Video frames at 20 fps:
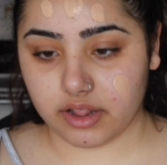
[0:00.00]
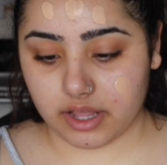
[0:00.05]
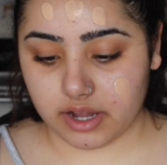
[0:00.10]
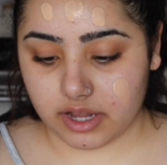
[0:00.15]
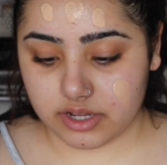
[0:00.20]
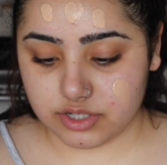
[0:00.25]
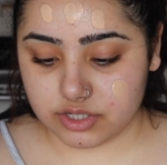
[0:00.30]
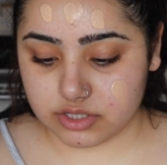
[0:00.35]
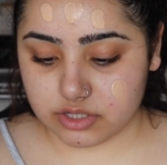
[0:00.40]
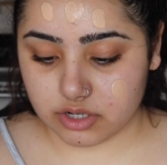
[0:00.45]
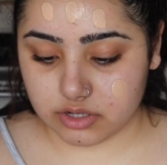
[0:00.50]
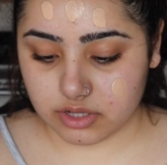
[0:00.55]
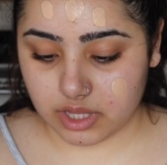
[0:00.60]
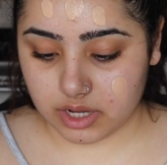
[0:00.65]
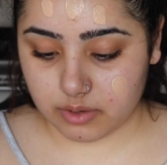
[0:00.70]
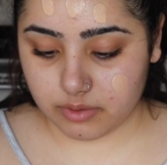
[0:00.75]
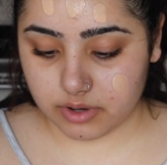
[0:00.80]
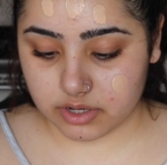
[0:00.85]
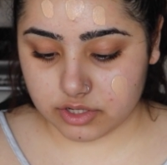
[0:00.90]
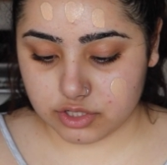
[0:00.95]
Like I just don't
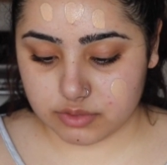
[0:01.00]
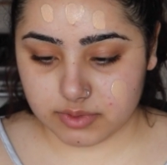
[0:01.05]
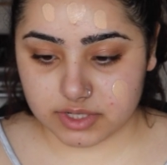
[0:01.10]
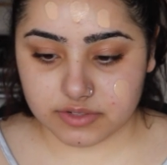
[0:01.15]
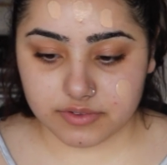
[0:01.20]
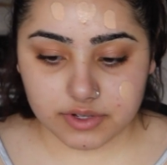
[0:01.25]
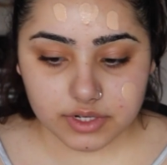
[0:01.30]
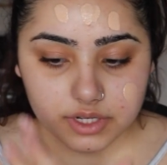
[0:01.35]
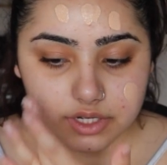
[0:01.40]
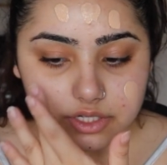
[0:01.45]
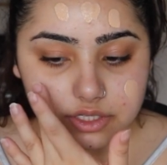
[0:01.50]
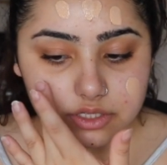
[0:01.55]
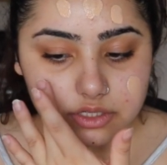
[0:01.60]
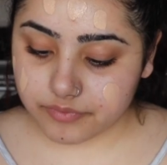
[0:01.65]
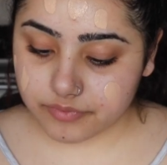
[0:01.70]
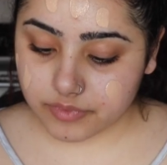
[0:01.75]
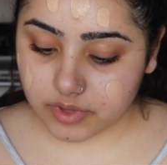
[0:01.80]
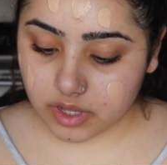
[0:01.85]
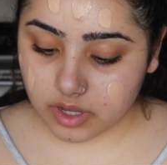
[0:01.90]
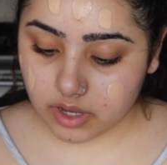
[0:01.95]
like wearing too much foundation.
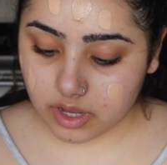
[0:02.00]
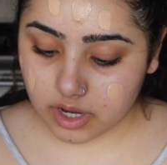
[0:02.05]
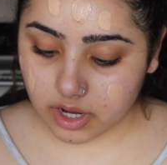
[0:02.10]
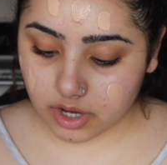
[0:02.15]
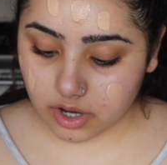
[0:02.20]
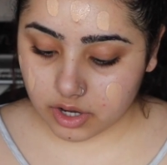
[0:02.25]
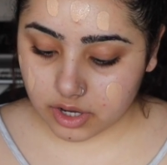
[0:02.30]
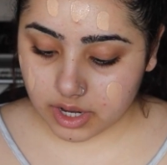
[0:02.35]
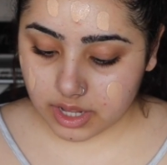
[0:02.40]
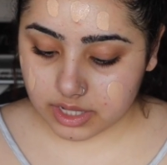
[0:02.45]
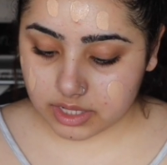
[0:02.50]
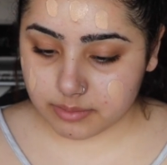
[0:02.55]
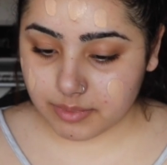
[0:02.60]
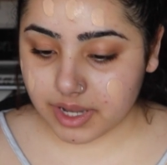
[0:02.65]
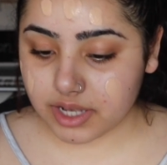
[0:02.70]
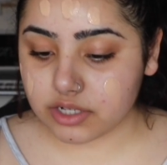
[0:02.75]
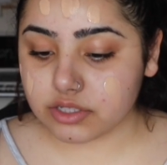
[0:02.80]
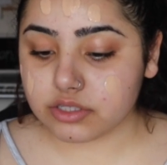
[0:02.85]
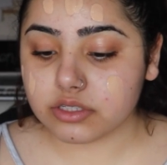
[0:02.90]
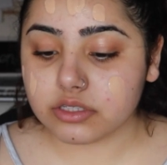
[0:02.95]
Yeah, and I got color
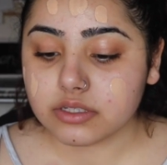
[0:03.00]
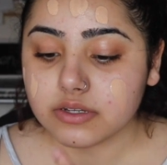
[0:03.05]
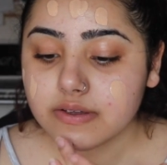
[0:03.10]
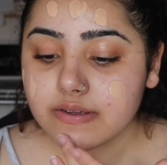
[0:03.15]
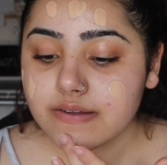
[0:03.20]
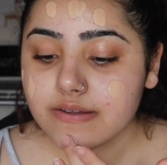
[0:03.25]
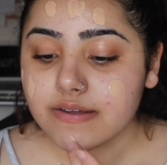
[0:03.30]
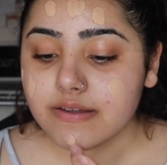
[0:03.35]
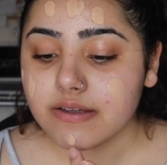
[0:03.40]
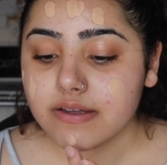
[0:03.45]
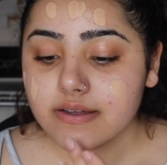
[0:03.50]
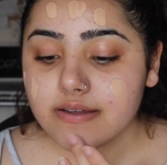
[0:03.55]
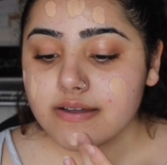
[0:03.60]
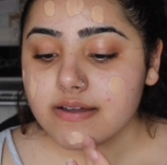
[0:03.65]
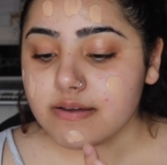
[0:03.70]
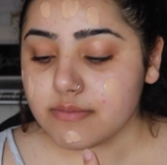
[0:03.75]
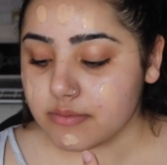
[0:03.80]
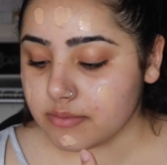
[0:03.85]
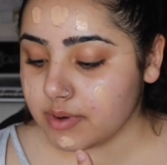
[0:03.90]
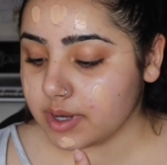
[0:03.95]
matched.
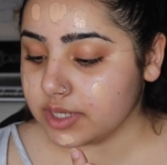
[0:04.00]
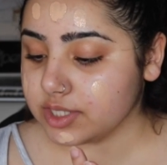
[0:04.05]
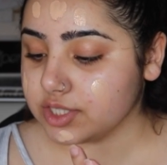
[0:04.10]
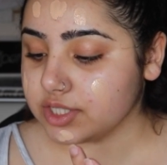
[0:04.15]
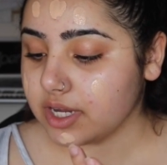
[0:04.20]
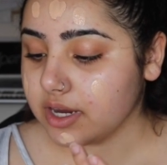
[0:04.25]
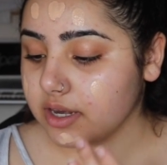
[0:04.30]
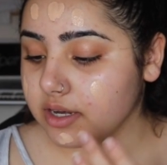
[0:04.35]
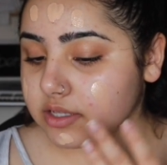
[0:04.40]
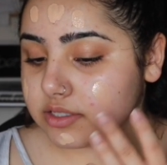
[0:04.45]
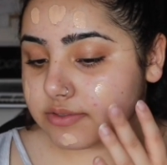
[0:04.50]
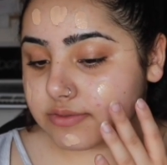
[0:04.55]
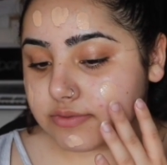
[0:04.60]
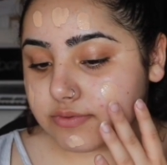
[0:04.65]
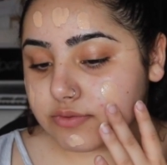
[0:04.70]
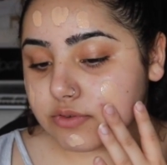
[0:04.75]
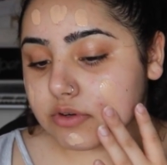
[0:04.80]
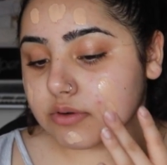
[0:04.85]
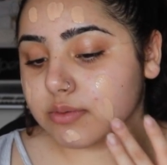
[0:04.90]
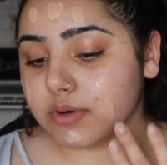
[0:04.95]
My shade is
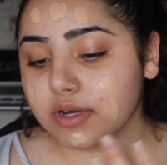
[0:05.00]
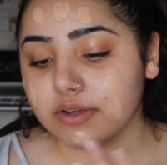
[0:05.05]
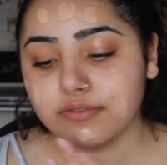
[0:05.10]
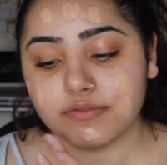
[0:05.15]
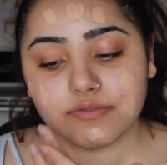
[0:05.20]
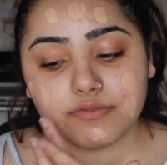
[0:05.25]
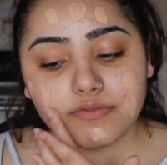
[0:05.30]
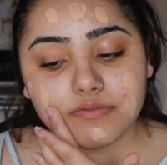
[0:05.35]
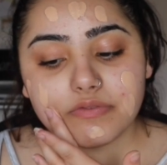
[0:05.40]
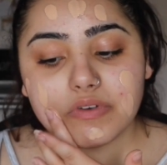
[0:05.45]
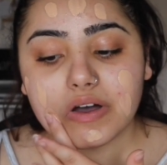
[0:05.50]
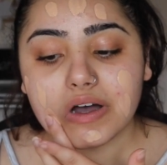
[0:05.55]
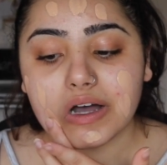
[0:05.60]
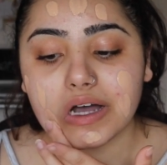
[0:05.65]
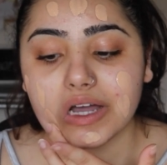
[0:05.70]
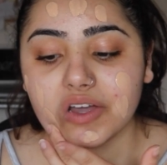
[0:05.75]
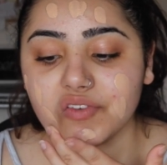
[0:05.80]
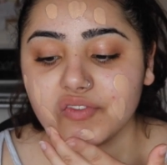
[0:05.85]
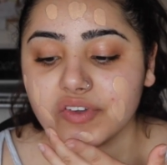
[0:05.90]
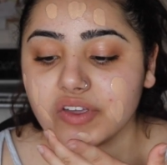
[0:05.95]

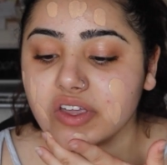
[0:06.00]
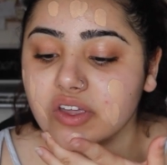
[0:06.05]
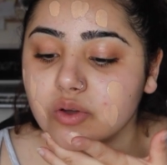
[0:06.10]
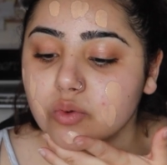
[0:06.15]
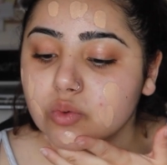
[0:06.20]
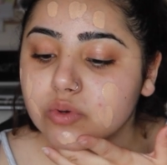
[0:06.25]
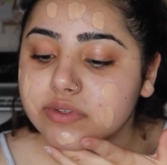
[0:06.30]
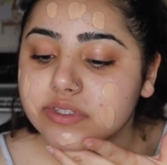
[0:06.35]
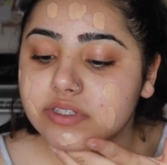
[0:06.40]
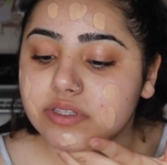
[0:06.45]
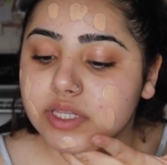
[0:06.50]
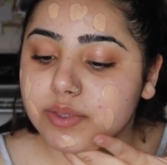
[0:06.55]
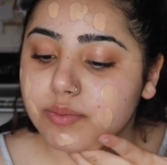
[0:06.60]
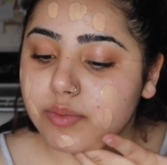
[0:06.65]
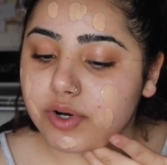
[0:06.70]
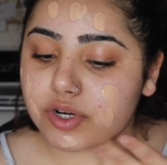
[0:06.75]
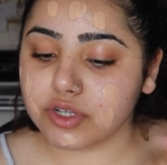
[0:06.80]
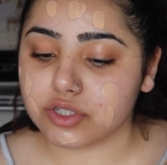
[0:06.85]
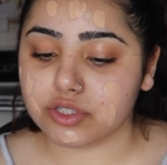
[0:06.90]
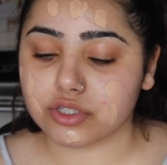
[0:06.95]
4.5. It was the
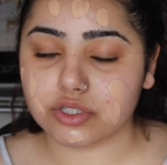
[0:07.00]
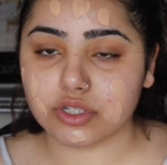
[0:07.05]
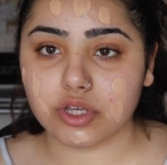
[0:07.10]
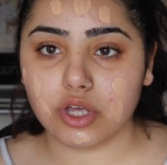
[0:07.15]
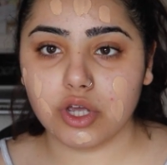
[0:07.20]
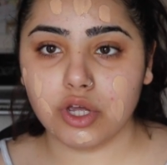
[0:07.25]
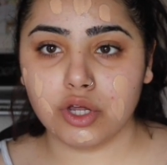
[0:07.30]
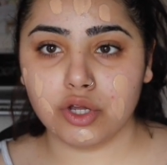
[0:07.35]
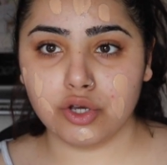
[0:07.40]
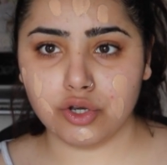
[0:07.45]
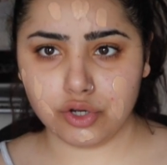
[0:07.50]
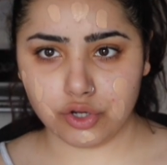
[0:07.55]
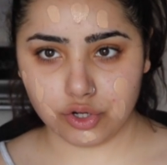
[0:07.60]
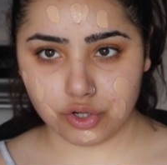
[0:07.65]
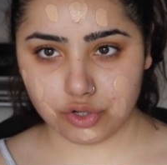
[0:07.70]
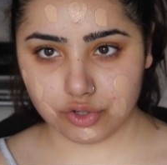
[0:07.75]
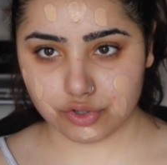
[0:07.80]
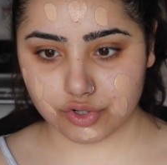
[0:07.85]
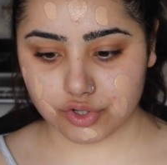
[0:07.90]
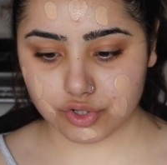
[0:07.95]
most
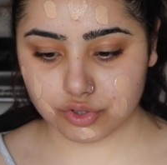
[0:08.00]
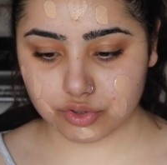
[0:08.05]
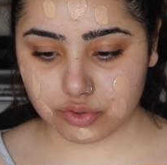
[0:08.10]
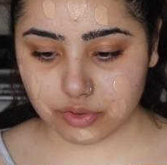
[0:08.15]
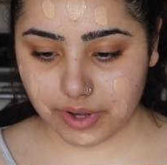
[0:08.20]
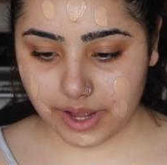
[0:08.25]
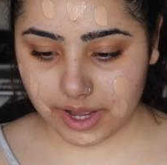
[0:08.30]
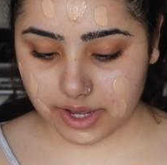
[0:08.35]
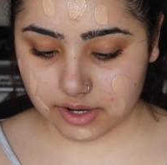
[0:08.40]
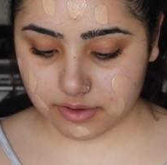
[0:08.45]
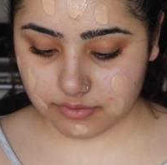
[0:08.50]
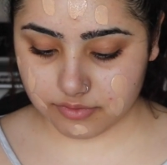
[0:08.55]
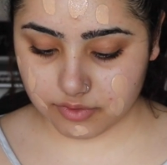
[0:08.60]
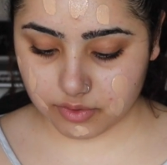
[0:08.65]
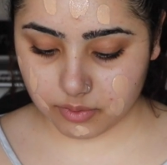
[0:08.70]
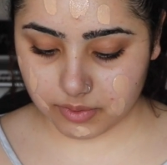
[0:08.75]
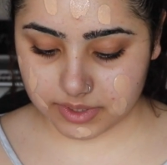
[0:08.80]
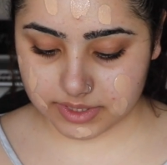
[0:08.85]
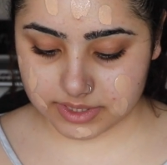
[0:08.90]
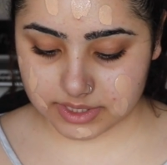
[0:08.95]
neutral out of the
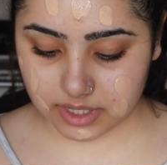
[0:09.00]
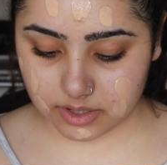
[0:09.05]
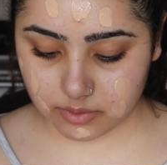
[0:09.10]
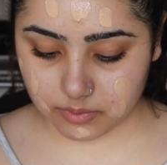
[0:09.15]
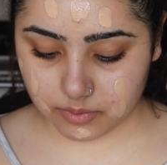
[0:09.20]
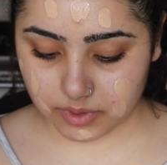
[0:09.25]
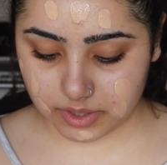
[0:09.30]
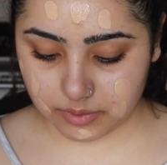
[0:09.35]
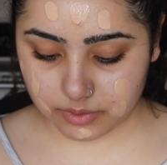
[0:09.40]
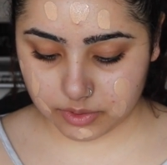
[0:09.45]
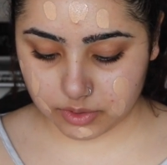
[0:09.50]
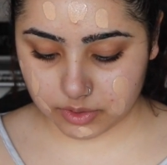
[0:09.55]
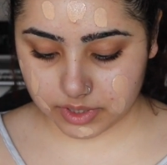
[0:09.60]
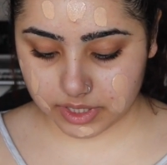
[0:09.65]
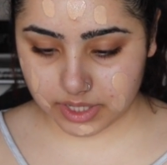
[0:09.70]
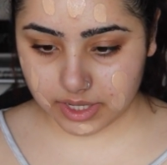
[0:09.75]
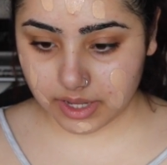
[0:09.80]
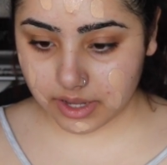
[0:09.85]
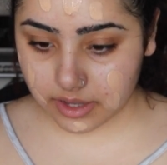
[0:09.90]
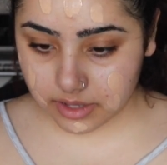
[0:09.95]
ones that we were
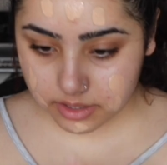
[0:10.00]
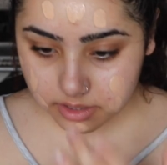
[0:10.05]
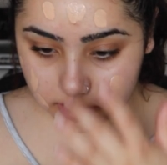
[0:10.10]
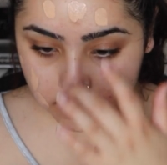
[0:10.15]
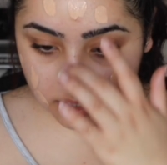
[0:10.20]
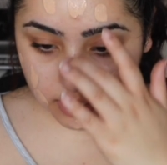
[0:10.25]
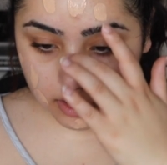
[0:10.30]
looking at,